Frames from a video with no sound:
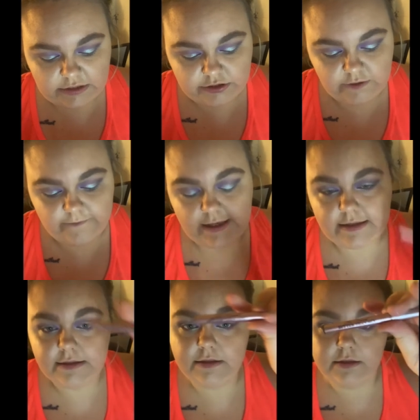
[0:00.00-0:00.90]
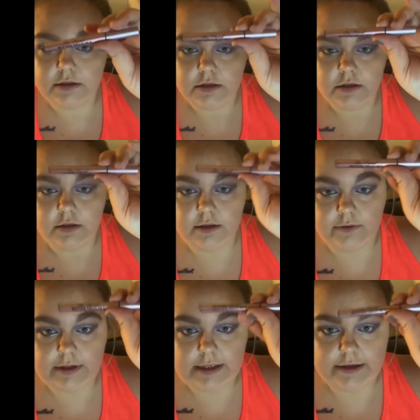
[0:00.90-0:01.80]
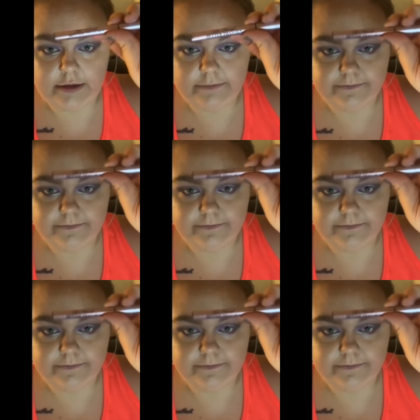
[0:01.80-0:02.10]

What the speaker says: Too Faced liquid liner.